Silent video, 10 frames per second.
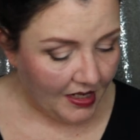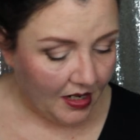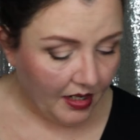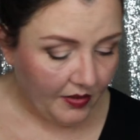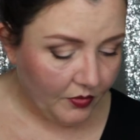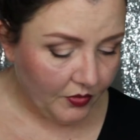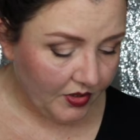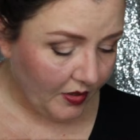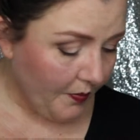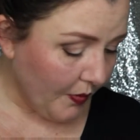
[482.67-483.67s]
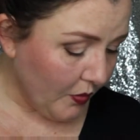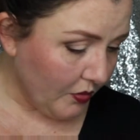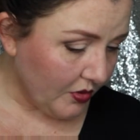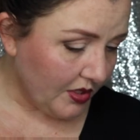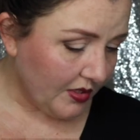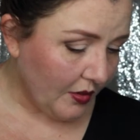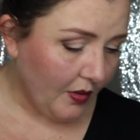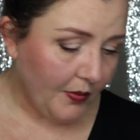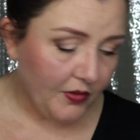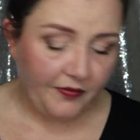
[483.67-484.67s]
I also bought, I
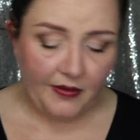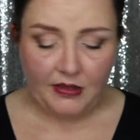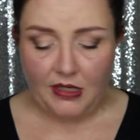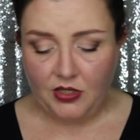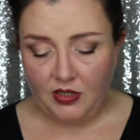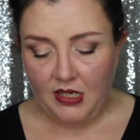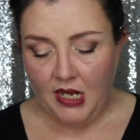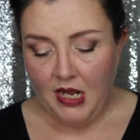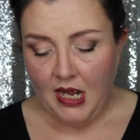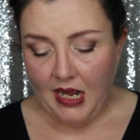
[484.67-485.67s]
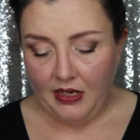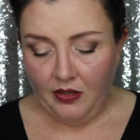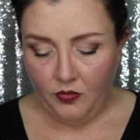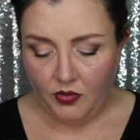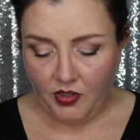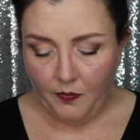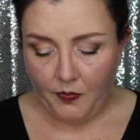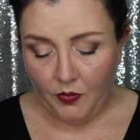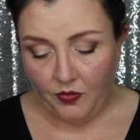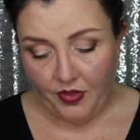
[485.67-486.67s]
bought the foundation, and I also
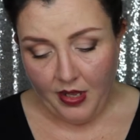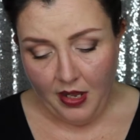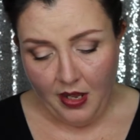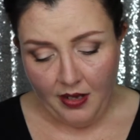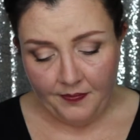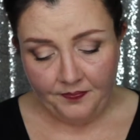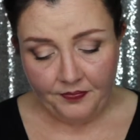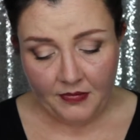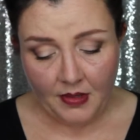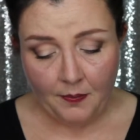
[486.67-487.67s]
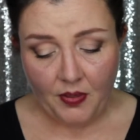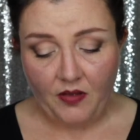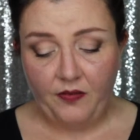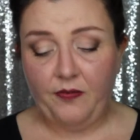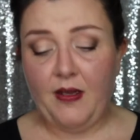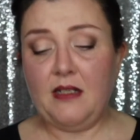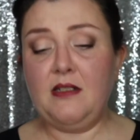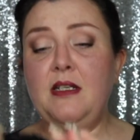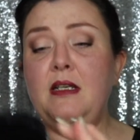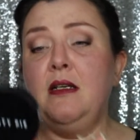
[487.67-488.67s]
bought their
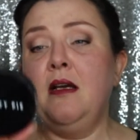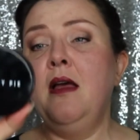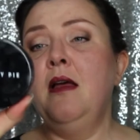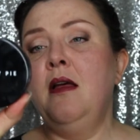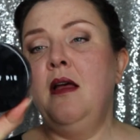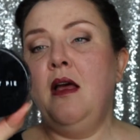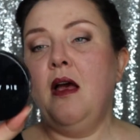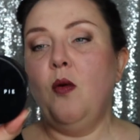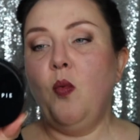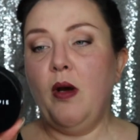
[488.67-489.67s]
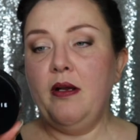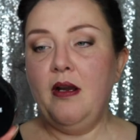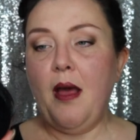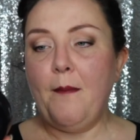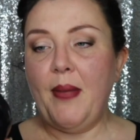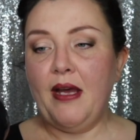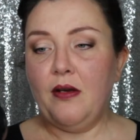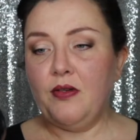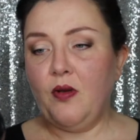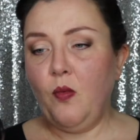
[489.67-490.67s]
Perfecting One
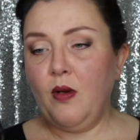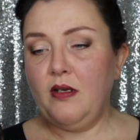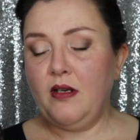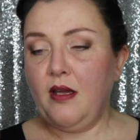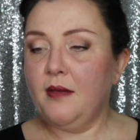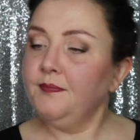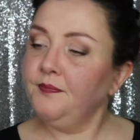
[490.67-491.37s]
Powder Wonder,